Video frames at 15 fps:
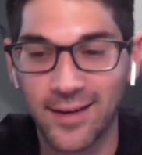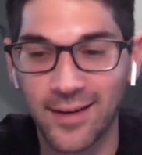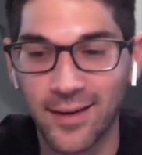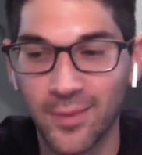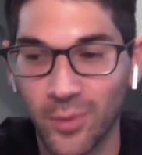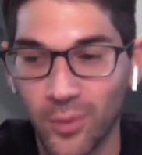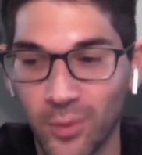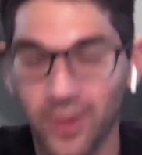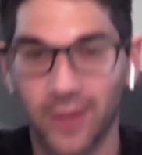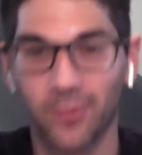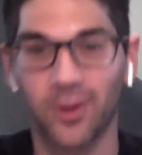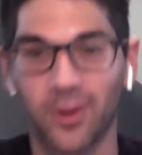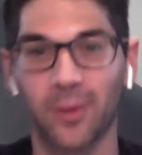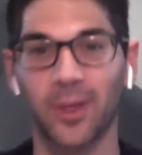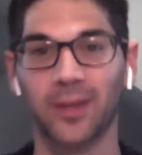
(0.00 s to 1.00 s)
What
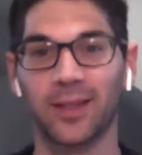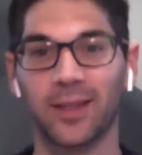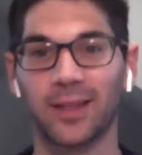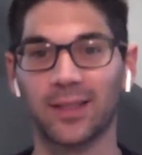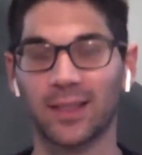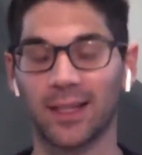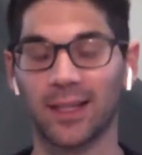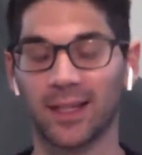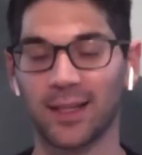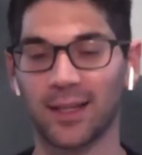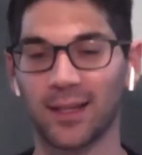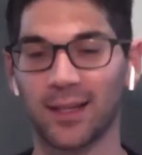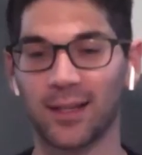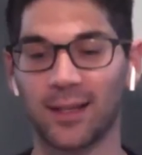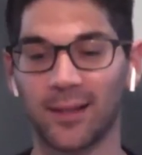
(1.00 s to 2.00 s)
about things like
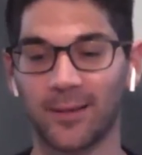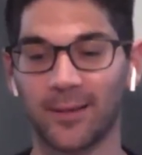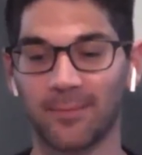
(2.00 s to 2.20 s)
I